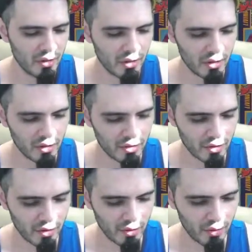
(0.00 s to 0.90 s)
That's
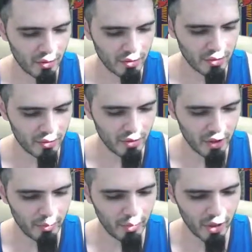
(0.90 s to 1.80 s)
old school.
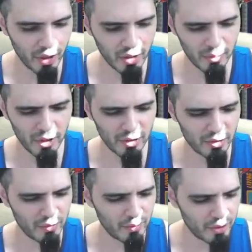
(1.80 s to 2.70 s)
Epoch, I'm not
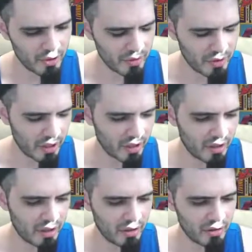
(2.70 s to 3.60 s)
too familiar with that
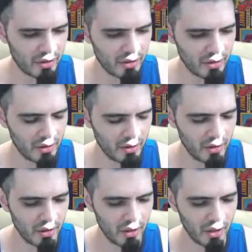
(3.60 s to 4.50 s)
character.
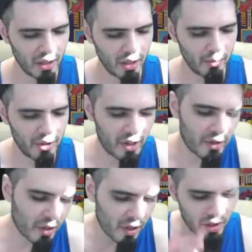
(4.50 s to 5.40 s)
But then
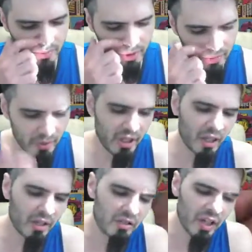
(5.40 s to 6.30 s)
the cosmic
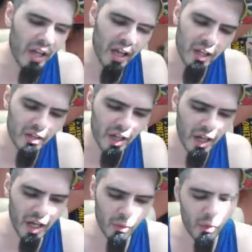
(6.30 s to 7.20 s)
beings end
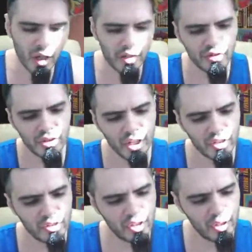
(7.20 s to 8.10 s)
at
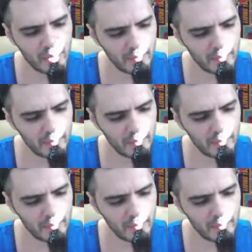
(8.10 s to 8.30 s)
160.